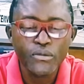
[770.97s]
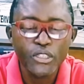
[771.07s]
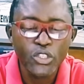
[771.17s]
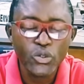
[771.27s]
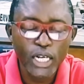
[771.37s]

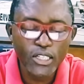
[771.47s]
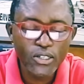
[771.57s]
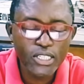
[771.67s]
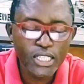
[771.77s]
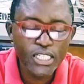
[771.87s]
So let us
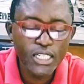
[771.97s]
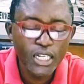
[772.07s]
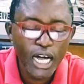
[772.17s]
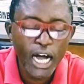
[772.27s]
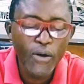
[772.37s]
see
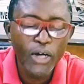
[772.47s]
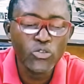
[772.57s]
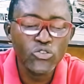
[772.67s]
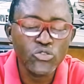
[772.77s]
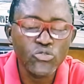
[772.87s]
how we are going
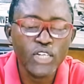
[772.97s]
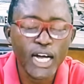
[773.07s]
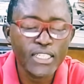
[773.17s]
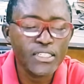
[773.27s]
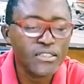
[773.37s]
to do that
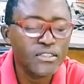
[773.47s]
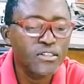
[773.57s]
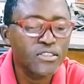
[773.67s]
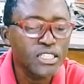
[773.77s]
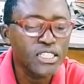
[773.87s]
in
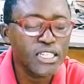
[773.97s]
this